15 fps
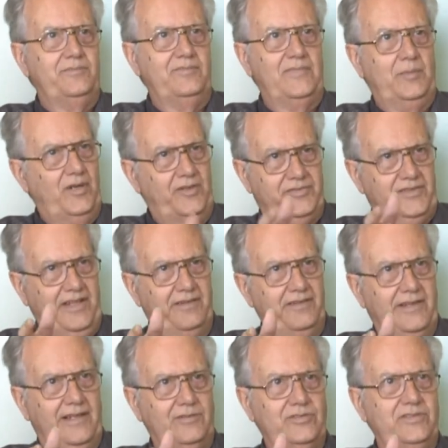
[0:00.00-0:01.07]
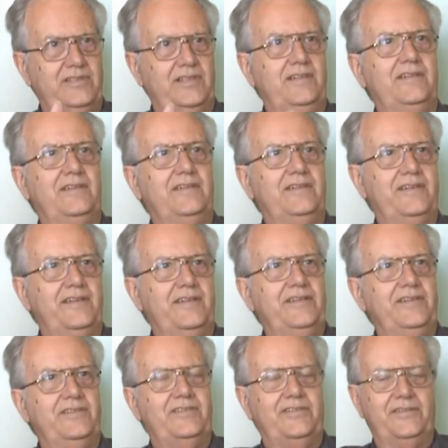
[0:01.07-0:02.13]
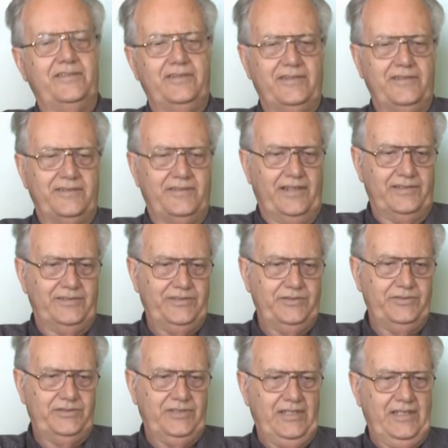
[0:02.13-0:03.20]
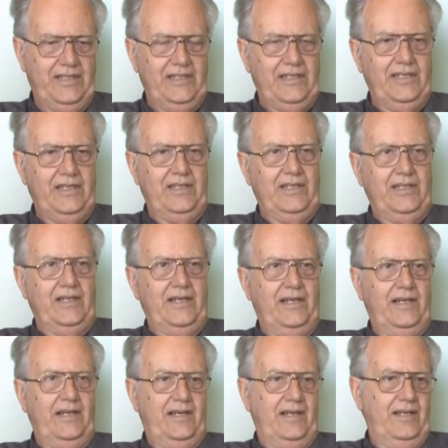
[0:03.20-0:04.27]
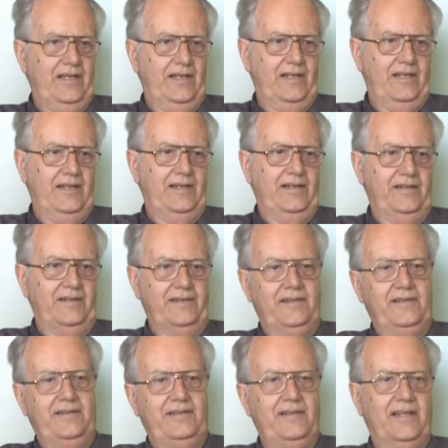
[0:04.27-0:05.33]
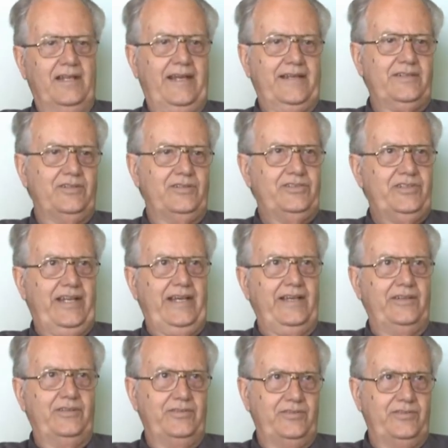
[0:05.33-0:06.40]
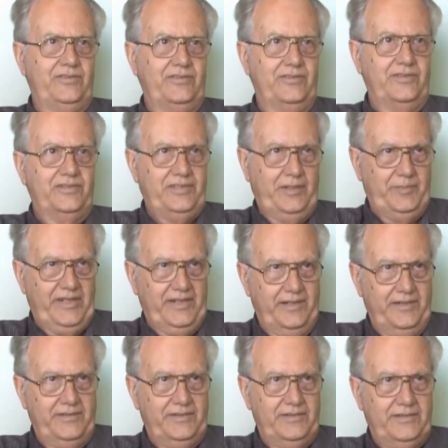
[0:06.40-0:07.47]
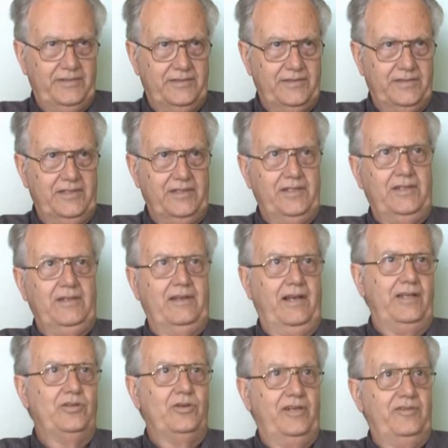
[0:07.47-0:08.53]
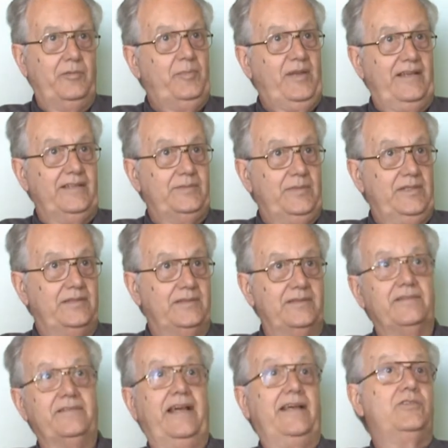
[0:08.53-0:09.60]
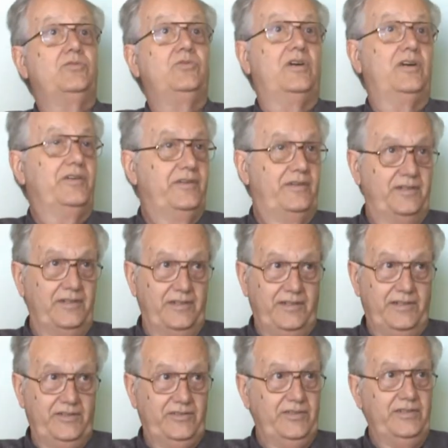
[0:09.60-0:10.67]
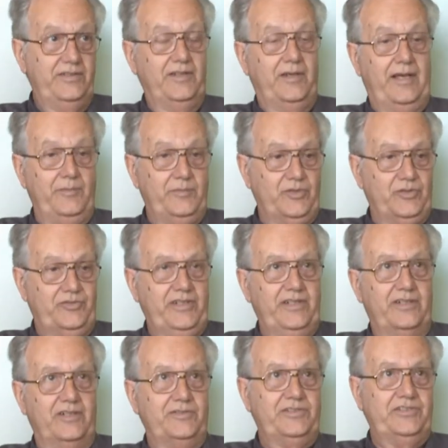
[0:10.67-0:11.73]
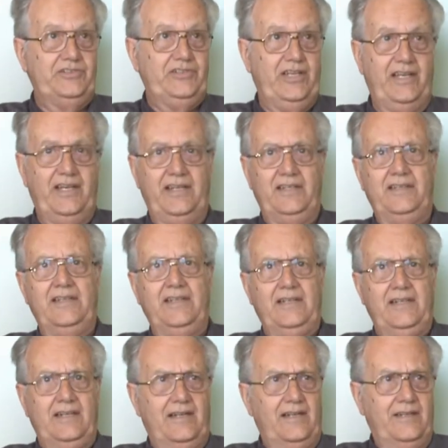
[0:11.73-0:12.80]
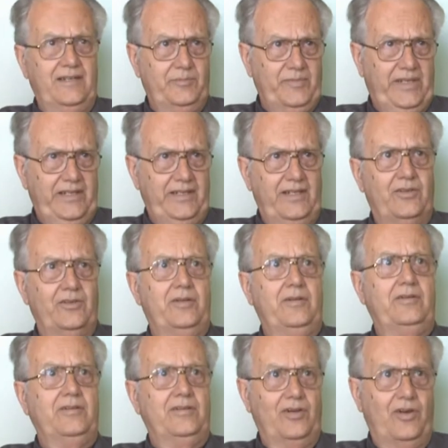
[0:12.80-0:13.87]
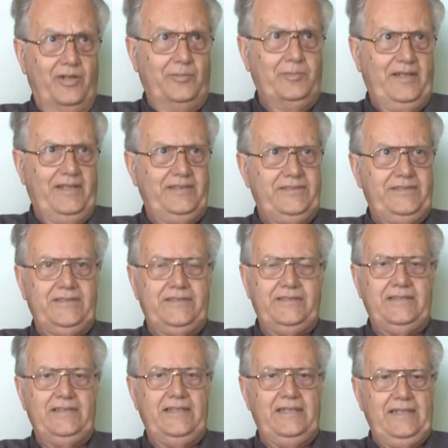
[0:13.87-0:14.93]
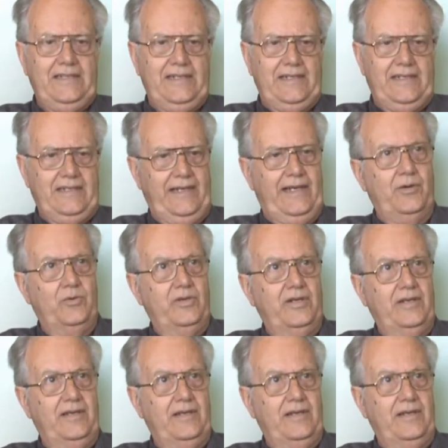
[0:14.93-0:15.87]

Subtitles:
above 10,000 degrees Celsius, the electrons and ions separate, and you have a plasma. That's what is in the atmosphere of the sun and in many other hot places. Now,